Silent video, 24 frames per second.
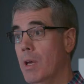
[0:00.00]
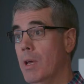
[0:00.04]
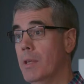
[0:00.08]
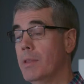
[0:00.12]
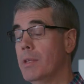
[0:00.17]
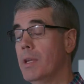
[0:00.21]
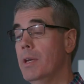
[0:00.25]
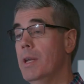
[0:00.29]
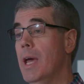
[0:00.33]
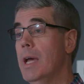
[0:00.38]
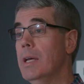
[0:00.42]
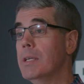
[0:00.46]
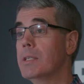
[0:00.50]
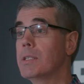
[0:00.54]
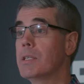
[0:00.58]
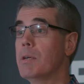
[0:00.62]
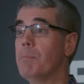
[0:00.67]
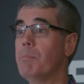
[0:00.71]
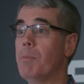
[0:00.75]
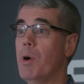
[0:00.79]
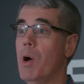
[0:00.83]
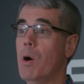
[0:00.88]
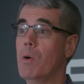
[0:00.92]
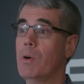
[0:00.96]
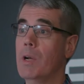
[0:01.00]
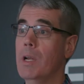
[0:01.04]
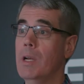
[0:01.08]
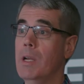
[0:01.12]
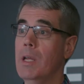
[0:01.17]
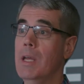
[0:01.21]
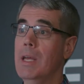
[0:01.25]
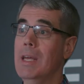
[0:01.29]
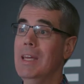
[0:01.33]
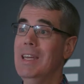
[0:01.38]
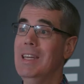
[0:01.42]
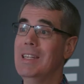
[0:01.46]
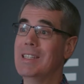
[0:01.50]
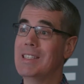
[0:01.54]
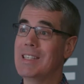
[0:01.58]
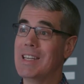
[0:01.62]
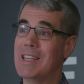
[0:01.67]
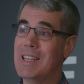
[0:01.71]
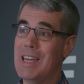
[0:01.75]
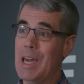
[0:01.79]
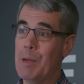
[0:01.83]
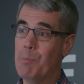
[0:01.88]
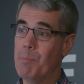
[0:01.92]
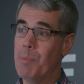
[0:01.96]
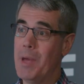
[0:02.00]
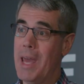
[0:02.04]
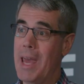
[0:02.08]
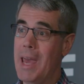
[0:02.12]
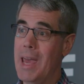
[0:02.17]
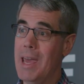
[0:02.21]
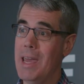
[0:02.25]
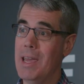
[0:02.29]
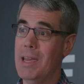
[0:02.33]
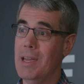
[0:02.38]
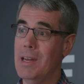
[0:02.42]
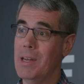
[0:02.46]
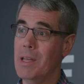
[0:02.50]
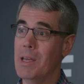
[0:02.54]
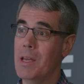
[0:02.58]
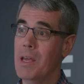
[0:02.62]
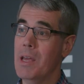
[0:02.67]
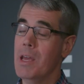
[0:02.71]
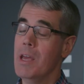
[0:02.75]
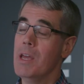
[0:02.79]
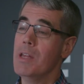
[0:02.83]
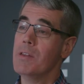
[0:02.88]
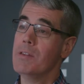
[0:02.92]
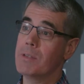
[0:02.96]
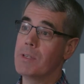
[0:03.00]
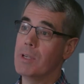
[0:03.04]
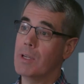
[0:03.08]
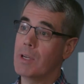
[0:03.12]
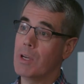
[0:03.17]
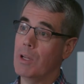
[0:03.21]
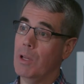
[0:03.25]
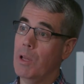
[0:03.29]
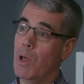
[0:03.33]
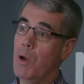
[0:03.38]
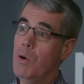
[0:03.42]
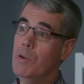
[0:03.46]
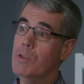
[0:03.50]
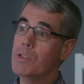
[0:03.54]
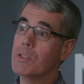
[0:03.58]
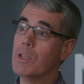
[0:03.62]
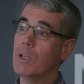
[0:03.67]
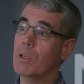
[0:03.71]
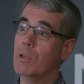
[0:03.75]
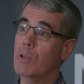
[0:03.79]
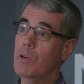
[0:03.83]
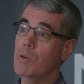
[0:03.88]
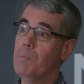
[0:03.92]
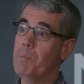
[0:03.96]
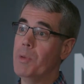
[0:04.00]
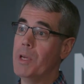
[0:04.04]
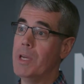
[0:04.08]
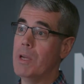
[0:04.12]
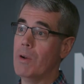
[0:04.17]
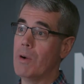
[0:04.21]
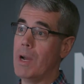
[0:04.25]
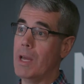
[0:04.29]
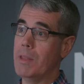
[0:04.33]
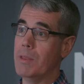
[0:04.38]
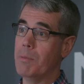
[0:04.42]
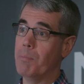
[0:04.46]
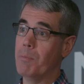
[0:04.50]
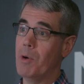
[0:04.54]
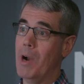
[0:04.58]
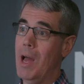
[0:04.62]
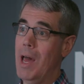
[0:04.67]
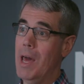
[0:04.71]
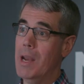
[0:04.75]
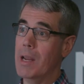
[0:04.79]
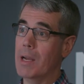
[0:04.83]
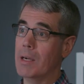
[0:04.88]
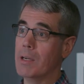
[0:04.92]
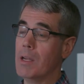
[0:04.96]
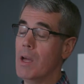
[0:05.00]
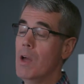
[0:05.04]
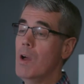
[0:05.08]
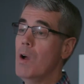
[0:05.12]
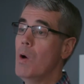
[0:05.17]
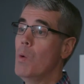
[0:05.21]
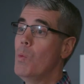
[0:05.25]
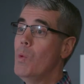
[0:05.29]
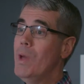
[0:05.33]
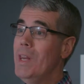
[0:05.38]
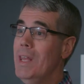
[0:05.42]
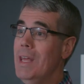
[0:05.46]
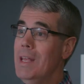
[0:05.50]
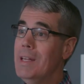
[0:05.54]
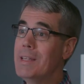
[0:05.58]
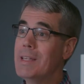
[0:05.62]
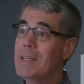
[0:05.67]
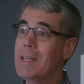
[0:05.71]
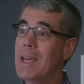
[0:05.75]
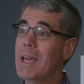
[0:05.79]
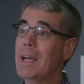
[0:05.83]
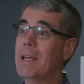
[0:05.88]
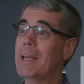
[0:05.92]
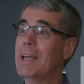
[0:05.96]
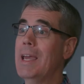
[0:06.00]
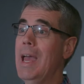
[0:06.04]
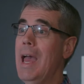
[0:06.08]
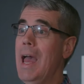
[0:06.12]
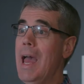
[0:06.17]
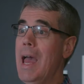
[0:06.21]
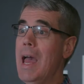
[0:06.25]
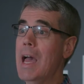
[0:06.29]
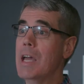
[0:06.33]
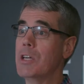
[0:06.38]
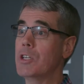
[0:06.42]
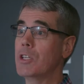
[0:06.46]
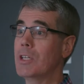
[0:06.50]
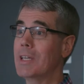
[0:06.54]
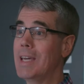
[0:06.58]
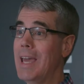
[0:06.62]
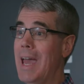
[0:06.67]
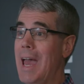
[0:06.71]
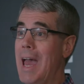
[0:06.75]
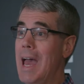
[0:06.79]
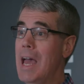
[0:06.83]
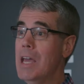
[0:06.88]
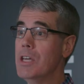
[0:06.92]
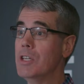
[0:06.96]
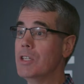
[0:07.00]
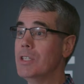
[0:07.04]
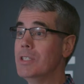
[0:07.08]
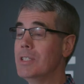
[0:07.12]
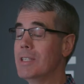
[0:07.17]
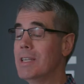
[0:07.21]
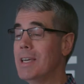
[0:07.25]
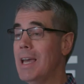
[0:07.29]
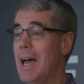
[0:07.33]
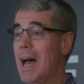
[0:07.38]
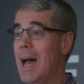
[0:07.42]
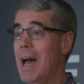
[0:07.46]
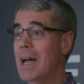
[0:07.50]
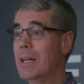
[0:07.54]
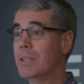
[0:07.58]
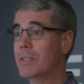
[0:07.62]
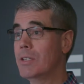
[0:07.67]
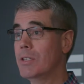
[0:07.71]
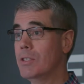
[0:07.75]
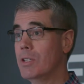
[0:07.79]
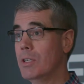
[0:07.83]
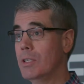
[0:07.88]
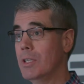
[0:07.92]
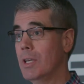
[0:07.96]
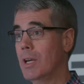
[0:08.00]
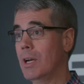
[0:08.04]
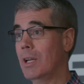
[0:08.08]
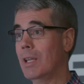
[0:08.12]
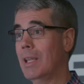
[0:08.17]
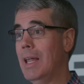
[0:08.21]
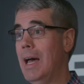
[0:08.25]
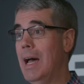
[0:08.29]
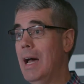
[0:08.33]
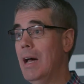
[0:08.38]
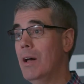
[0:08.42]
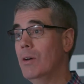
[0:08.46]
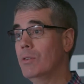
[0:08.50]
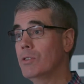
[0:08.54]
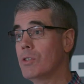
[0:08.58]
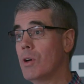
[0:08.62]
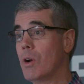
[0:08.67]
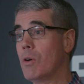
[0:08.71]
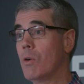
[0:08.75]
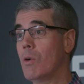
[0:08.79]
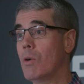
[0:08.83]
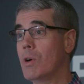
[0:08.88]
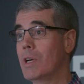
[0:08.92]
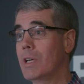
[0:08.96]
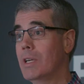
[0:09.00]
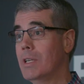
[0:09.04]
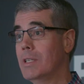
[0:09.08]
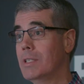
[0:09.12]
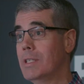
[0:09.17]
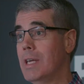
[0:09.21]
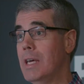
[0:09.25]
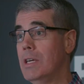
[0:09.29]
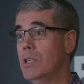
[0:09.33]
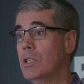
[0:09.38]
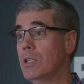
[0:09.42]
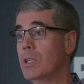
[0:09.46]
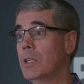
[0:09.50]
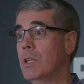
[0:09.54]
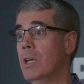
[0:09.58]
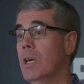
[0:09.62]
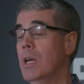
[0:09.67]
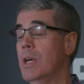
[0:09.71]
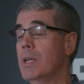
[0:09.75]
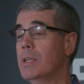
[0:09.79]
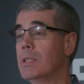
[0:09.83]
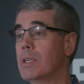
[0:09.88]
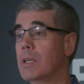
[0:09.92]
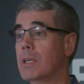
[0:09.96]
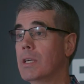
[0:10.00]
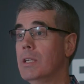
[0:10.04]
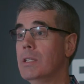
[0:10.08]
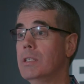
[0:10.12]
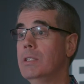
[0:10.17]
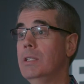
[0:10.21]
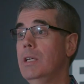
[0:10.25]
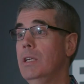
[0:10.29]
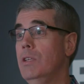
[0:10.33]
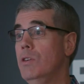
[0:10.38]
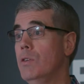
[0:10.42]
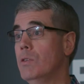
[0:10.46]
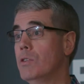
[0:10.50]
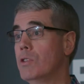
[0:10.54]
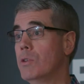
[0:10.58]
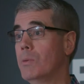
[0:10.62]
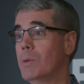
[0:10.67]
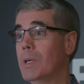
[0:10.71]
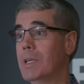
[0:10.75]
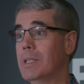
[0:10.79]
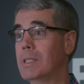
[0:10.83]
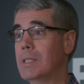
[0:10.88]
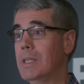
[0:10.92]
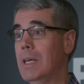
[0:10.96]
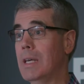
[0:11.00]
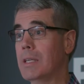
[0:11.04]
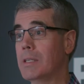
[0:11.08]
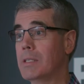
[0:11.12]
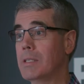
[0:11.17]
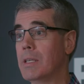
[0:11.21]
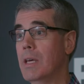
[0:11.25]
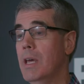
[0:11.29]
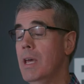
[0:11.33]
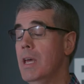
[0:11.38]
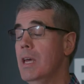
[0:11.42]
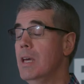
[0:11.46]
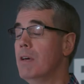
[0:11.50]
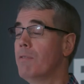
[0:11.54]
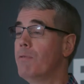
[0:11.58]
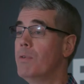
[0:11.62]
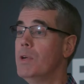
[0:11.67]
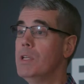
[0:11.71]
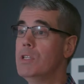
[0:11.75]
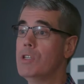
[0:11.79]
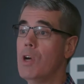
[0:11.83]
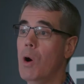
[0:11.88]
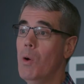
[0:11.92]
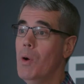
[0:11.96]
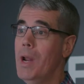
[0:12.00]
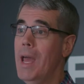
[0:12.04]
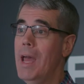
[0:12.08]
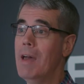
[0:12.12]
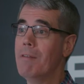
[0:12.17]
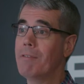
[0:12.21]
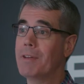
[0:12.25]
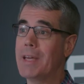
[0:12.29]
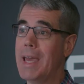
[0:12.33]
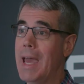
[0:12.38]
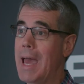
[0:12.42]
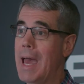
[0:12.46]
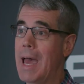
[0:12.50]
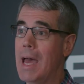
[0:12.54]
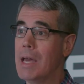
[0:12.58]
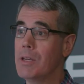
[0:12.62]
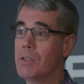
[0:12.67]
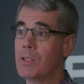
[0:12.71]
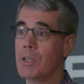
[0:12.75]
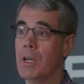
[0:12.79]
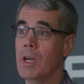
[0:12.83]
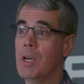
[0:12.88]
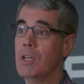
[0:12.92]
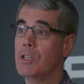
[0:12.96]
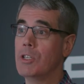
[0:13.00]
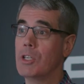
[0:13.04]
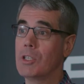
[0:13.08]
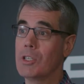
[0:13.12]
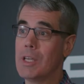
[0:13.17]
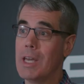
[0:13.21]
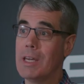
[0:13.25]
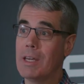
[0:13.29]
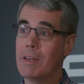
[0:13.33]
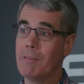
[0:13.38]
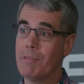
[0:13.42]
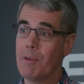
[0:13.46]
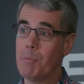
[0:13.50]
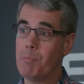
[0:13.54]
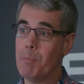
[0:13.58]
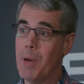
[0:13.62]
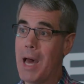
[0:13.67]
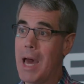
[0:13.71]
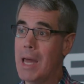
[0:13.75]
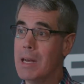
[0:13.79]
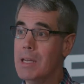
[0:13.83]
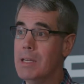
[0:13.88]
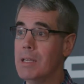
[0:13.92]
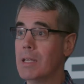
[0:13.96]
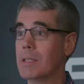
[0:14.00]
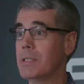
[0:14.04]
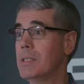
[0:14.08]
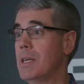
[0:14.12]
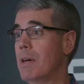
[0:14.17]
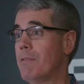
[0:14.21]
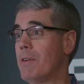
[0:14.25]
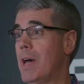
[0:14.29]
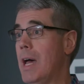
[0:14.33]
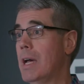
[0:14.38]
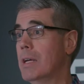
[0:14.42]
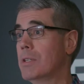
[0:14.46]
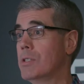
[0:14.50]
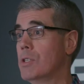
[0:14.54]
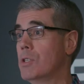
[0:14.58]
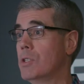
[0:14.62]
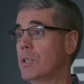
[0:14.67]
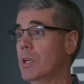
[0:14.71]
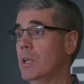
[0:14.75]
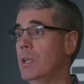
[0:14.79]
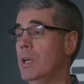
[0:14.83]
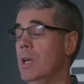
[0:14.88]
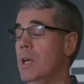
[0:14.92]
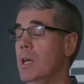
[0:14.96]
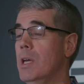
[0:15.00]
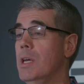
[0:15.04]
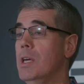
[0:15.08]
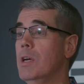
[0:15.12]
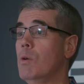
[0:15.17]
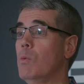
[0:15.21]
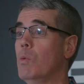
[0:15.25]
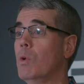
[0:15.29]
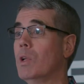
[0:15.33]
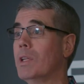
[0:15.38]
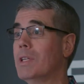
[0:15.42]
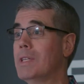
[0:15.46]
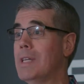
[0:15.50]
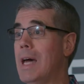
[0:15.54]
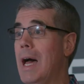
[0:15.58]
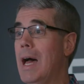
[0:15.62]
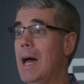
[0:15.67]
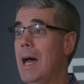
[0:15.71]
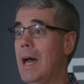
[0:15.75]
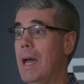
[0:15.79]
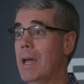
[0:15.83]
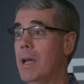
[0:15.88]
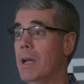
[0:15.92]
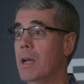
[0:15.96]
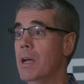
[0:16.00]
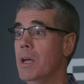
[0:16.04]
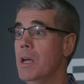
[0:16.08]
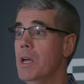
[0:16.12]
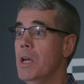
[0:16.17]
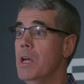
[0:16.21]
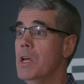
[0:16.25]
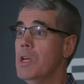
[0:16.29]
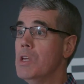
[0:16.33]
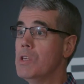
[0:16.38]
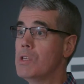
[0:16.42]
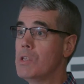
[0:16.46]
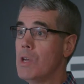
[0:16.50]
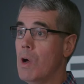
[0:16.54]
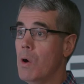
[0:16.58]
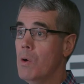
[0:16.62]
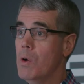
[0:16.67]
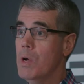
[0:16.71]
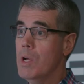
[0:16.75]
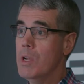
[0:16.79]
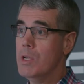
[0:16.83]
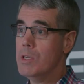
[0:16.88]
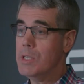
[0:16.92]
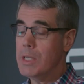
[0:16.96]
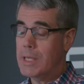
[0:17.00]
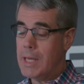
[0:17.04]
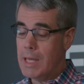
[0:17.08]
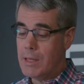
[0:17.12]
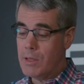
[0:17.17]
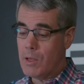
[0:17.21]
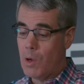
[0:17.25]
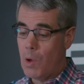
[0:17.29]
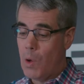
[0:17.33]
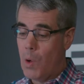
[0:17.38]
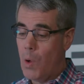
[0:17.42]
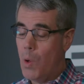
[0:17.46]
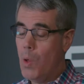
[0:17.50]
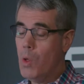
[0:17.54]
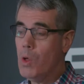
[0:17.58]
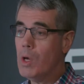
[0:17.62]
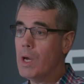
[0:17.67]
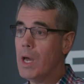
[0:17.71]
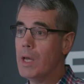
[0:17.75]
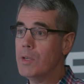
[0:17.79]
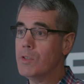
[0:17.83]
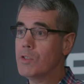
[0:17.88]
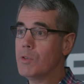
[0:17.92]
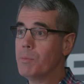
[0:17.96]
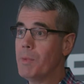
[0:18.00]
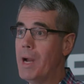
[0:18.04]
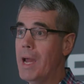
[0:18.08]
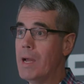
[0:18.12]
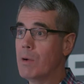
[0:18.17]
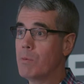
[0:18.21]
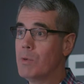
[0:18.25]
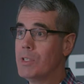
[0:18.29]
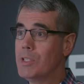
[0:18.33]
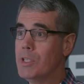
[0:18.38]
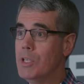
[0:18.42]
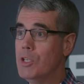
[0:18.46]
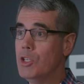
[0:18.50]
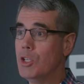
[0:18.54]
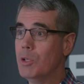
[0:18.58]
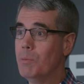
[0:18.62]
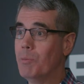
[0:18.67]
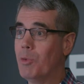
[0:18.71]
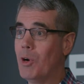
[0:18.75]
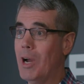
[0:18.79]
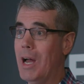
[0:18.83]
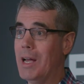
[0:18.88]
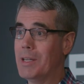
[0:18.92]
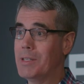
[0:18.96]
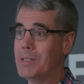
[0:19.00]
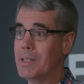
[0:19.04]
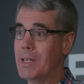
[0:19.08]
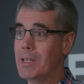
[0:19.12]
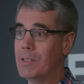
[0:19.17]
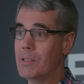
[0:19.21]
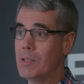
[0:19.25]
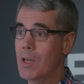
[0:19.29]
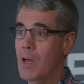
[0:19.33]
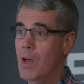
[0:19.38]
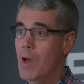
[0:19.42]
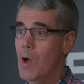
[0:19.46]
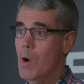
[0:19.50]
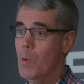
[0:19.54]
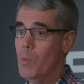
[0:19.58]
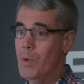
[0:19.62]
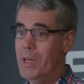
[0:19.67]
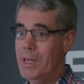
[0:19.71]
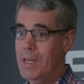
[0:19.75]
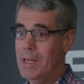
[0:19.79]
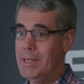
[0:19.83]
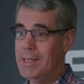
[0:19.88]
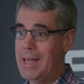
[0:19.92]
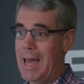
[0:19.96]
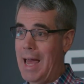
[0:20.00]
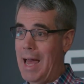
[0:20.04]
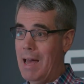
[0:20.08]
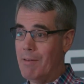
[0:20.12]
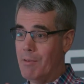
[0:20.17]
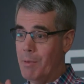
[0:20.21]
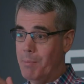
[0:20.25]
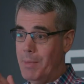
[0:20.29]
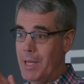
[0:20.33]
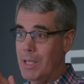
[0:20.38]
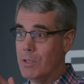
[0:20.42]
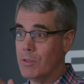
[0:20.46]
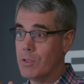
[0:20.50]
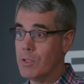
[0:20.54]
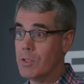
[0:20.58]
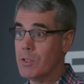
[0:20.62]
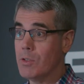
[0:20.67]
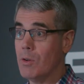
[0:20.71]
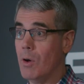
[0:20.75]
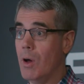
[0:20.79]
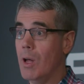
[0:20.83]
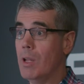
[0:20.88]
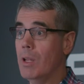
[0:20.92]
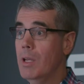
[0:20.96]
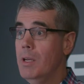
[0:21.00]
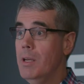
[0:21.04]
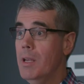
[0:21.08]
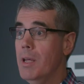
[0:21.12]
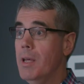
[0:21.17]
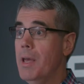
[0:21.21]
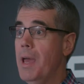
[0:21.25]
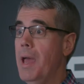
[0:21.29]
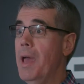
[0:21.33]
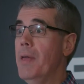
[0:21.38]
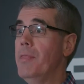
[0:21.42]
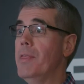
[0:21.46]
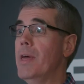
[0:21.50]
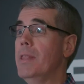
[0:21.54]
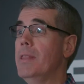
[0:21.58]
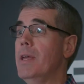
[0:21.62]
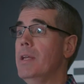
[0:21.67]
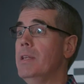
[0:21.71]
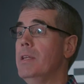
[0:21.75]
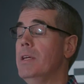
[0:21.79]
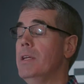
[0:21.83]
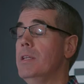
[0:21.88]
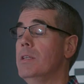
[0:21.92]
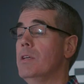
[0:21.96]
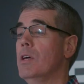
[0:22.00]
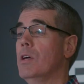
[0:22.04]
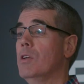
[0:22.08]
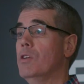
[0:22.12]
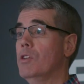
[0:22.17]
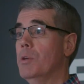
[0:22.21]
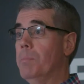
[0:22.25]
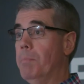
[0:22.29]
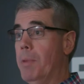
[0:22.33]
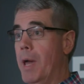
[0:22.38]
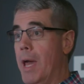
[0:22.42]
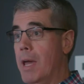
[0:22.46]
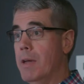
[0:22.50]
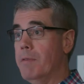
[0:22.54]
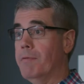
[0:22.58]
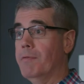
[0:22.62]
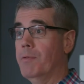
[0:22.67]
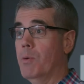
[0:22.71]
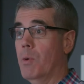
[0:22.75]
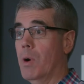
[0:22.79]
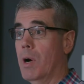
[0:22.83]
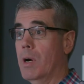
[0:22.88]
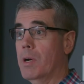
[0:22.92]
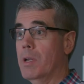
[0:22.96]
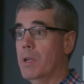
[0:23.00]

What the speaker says: The next component is to get paid. To close the loop here on the product, we need to get cash. Cash is the oxygen that allows our organization to continue to exist. If we don't have cash, just like if a body doesn't have oxygen, it will die. So to get the whole customer acquisition process, we need to have them install it, and then they need to pay for it.